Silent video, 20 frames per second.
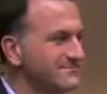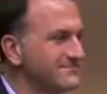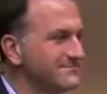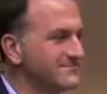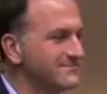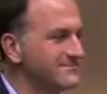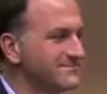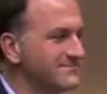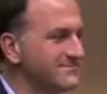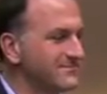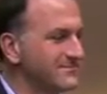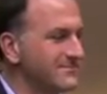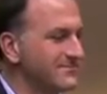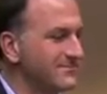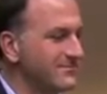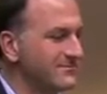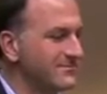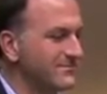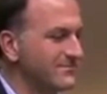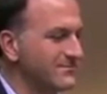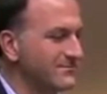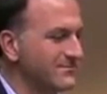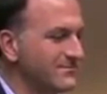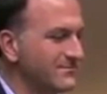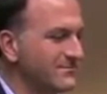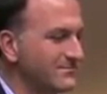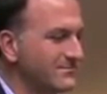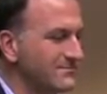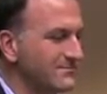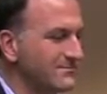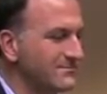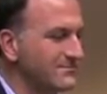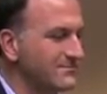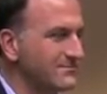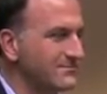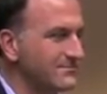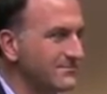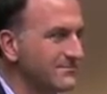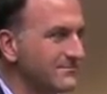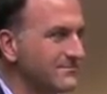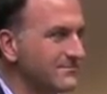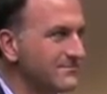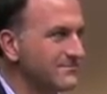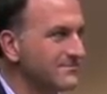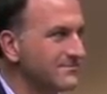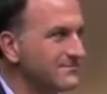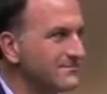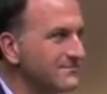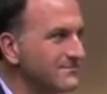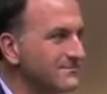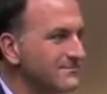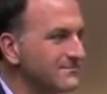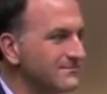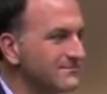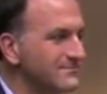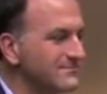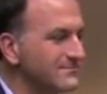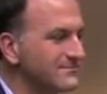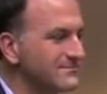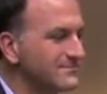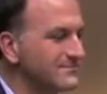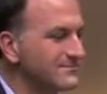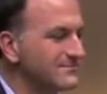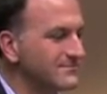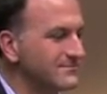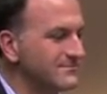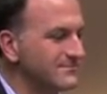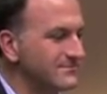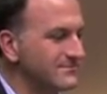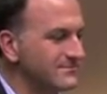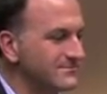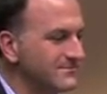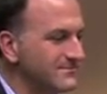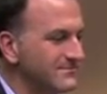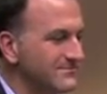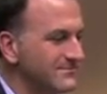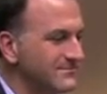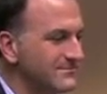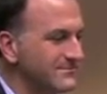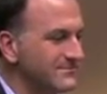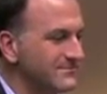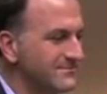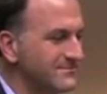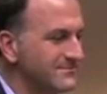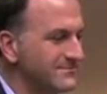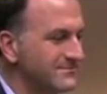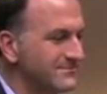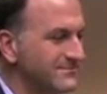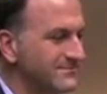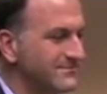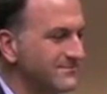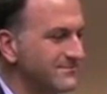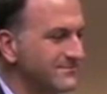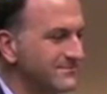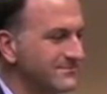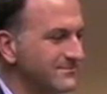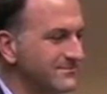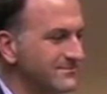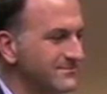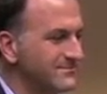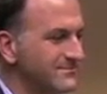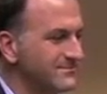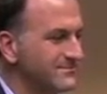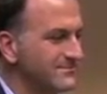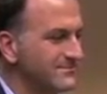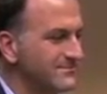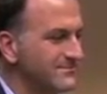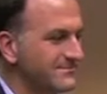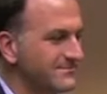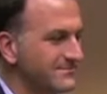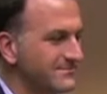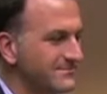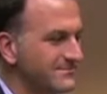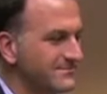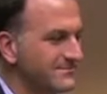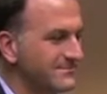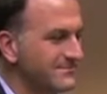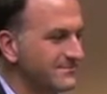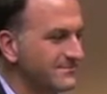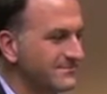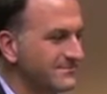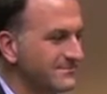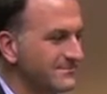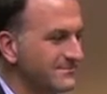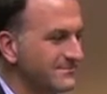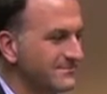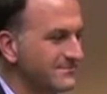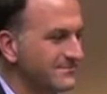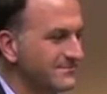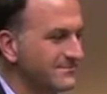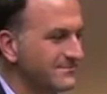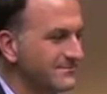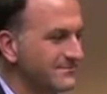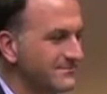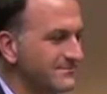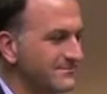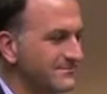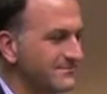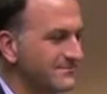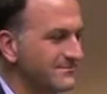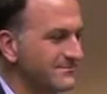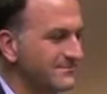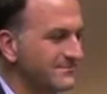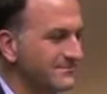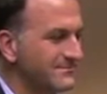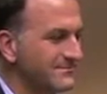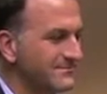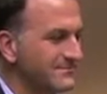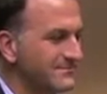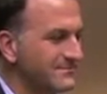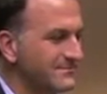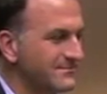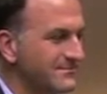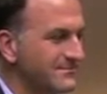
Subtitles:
(no one is talking)